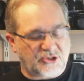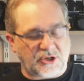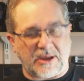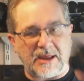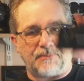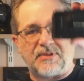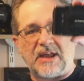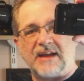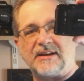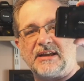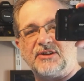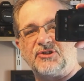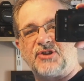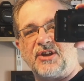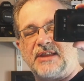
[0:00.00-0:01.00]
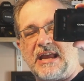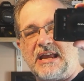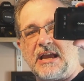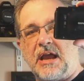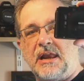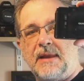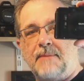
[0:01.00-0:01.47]
So yeah, that is
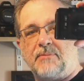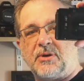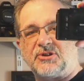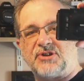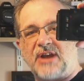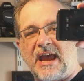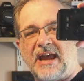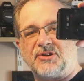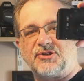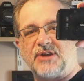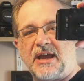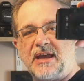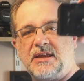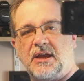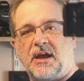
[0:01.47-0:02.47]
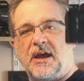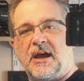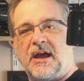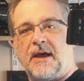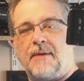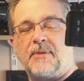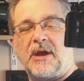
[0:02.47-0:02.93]
the Olympus XA,
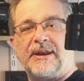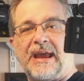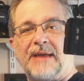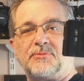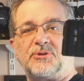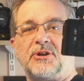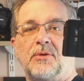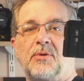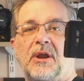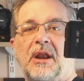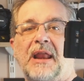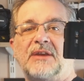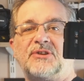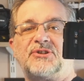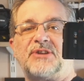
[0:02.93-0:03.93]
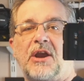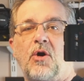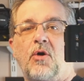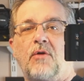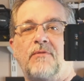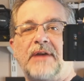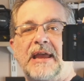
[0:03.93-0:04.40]
an absolute
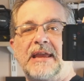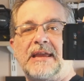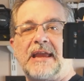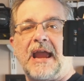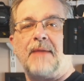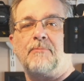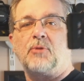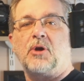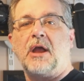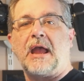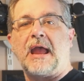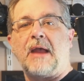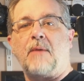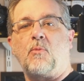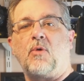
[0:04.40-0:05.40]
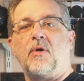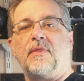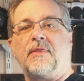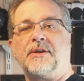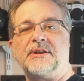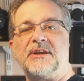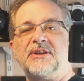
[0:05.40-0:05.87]
classic of a camera, and
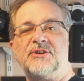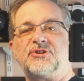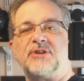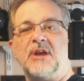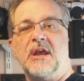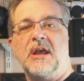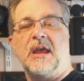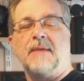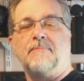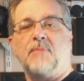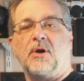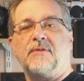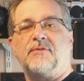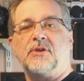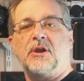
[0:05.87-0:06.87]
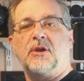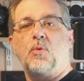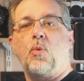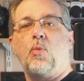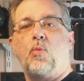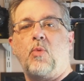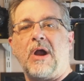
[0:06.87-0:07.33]
one that is, in my
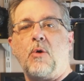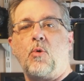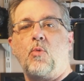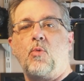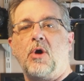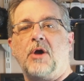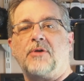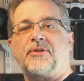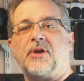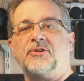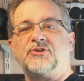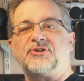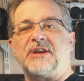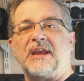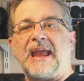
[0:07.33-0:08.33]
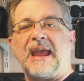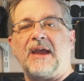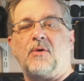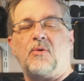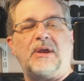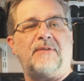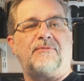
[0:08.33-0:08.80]
view, well worth hunting
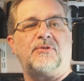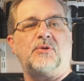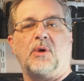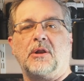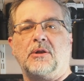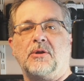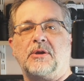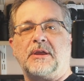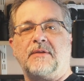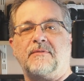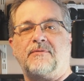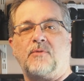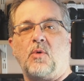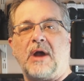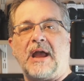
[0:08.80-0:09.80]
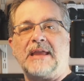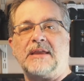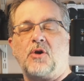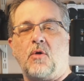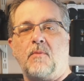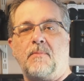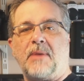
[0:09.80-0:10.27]
out if you are looking for
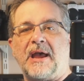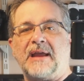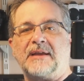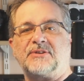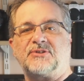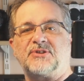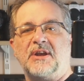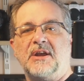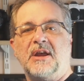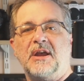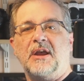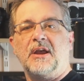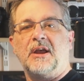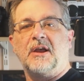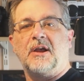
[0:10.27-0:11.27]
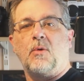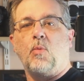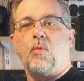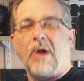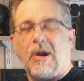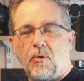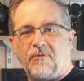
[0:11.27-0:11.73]
a compact,
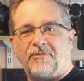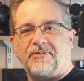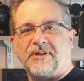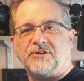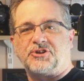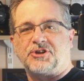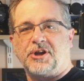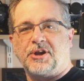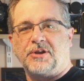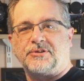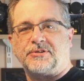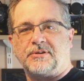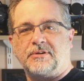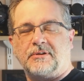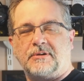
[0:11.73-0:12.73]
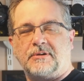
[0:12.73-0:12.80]
well-featured